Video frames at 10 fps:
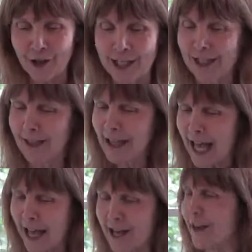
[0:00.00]
in
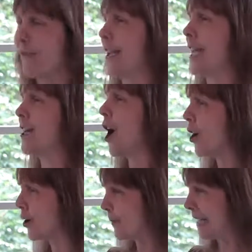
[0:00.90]
love and
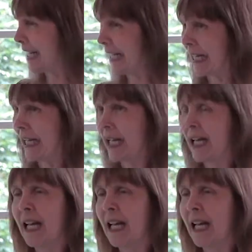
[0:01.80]
harmony.